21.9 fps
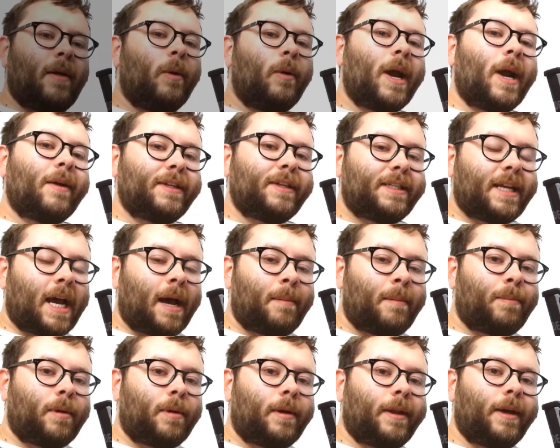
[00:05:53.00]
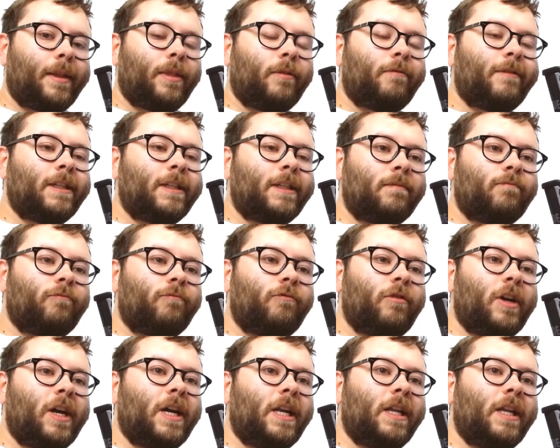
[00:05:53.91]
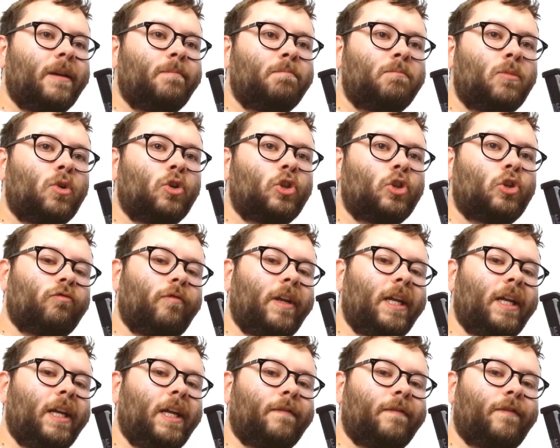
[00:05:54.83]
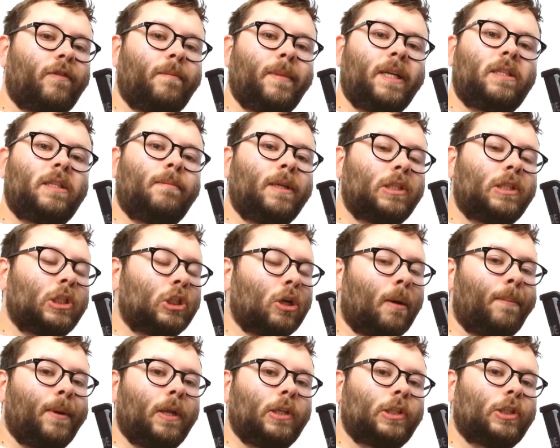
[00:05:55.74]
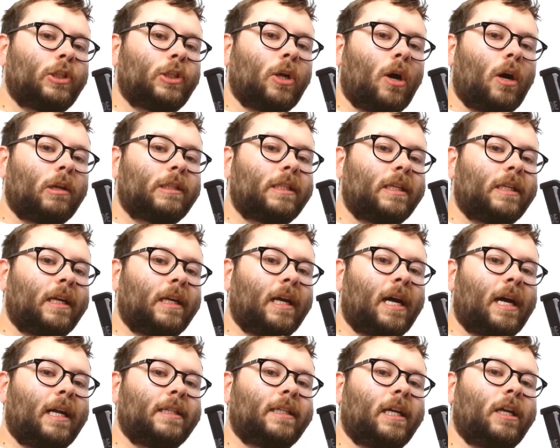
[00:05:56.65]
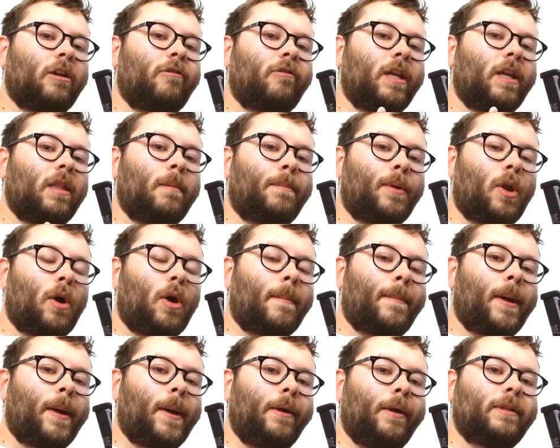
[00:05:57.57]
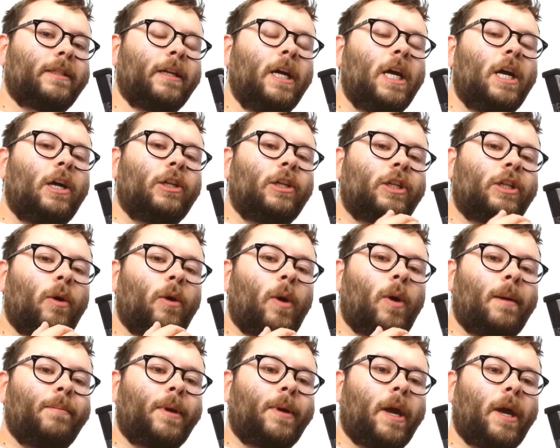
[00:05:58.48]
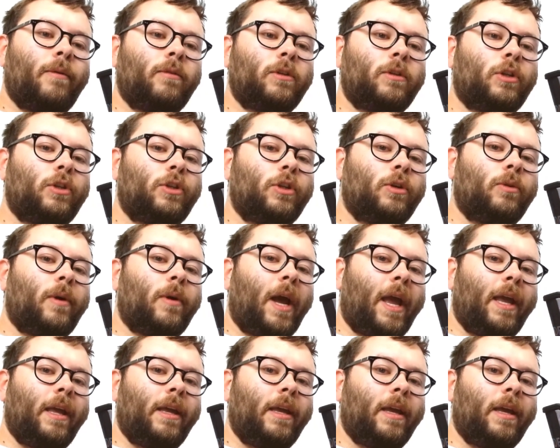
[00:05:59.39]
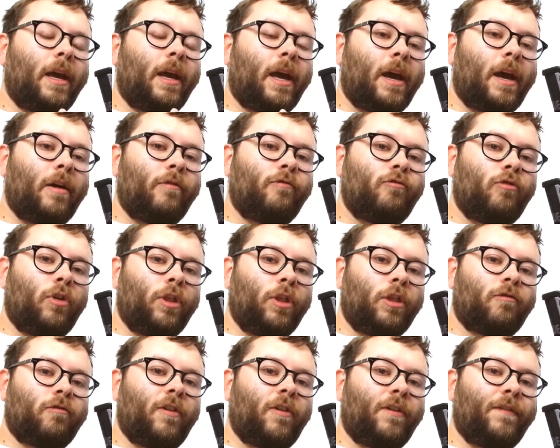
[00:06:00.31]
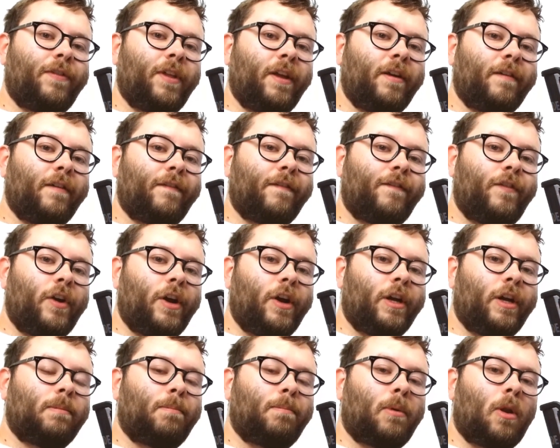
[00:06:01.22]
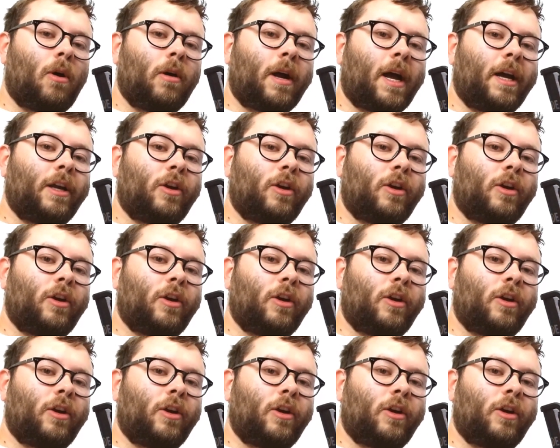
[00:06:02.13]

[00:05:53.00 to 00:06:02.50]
that we have a template, there isn't really much reason for me to be stopping and starting as I create the blog post. So I'm going to do a run through of the first blog I